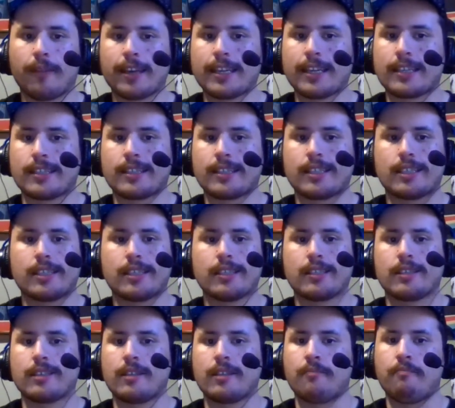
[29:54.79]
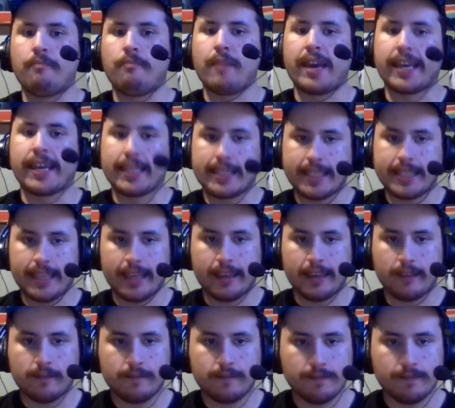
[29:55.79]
It's amazing.